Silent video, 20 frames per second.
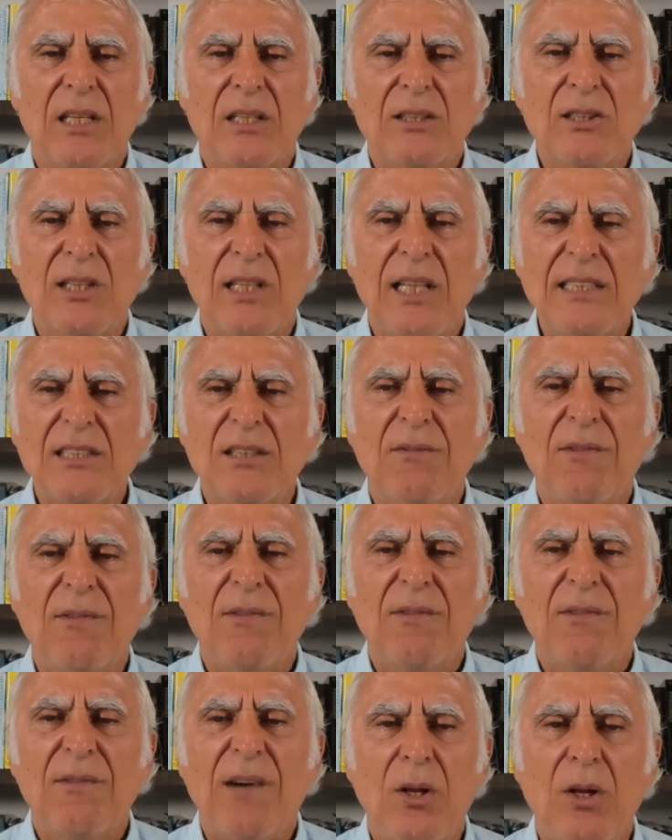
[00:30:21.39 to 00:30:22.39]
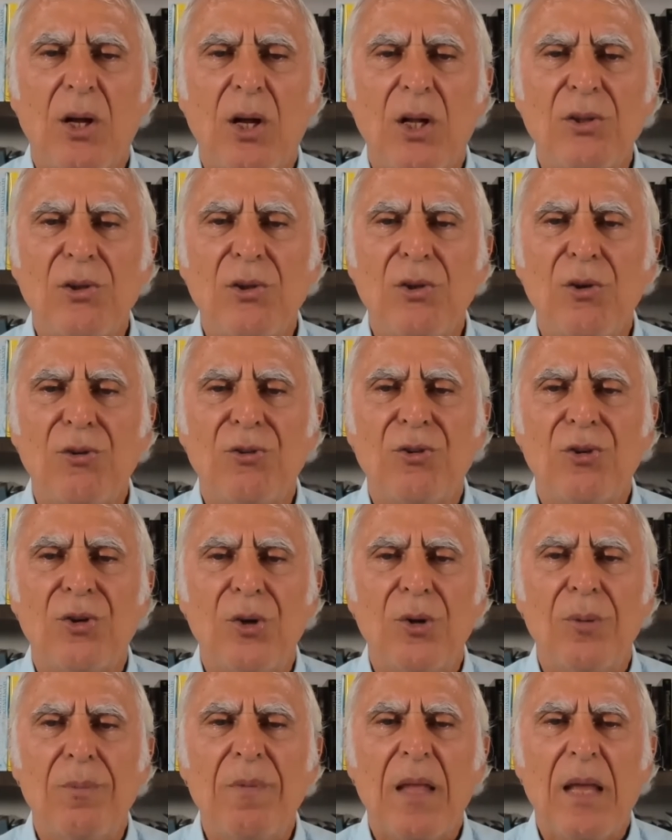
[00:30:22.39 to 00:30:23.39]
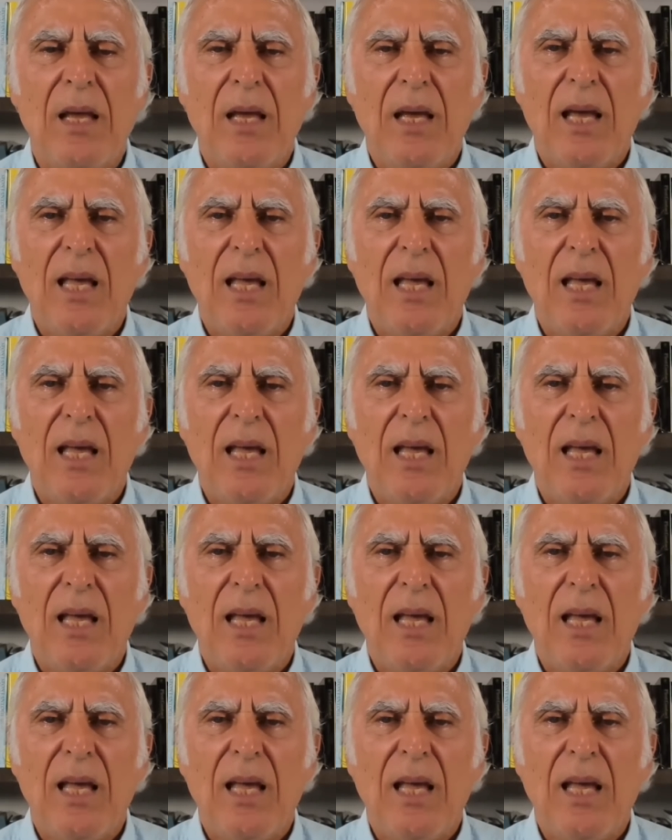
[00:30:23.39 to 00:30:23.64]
So that's available on YouTube.